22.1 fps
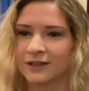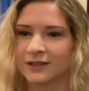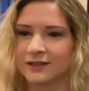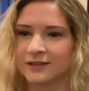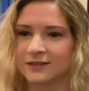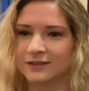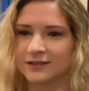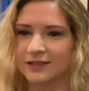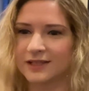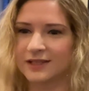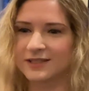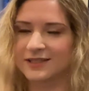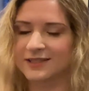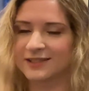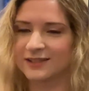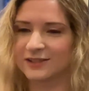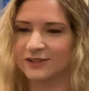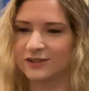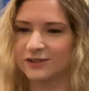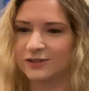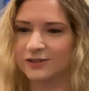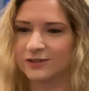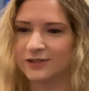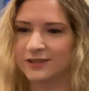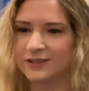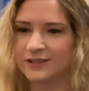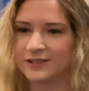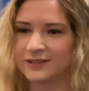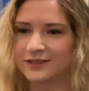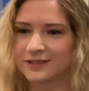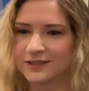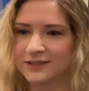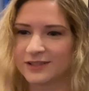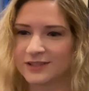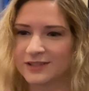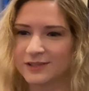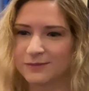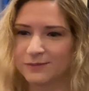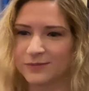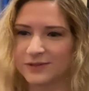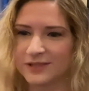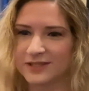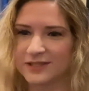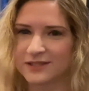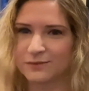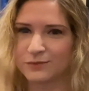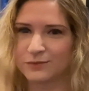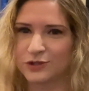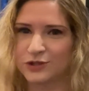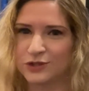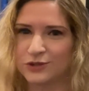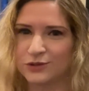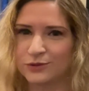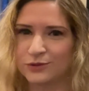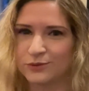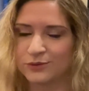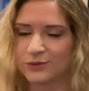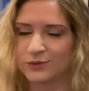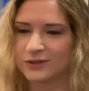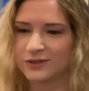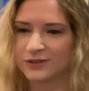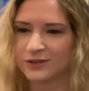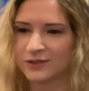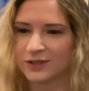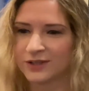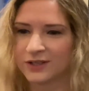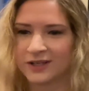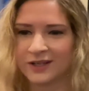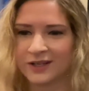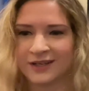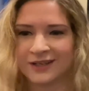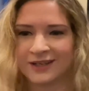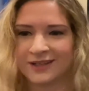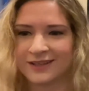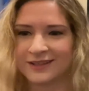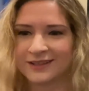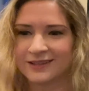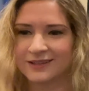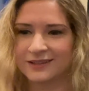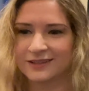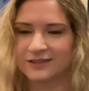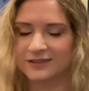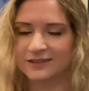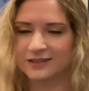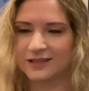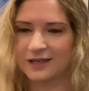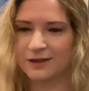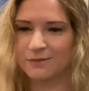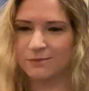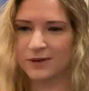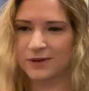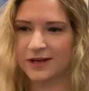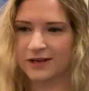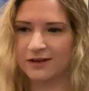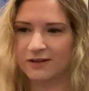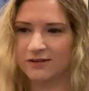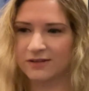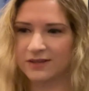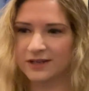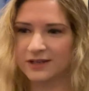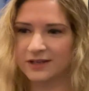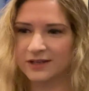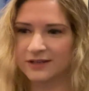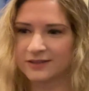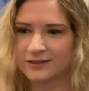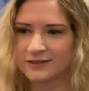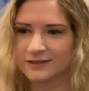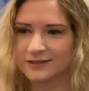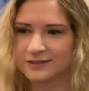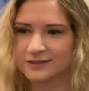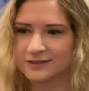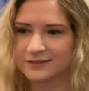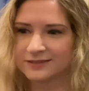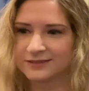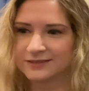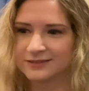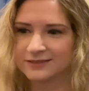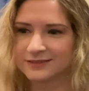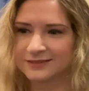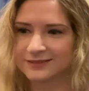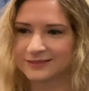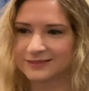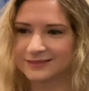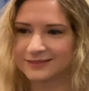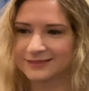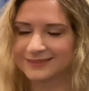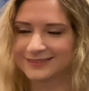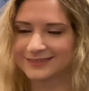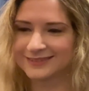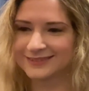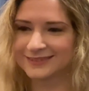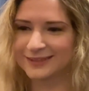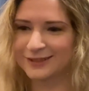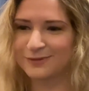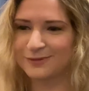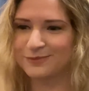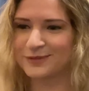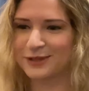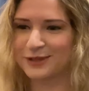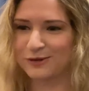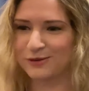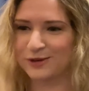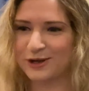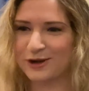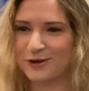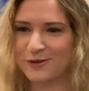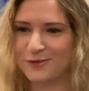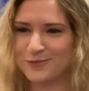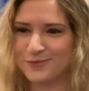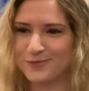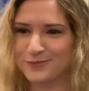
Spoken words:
Nice little symbolism to Empire there. Oh, here we go.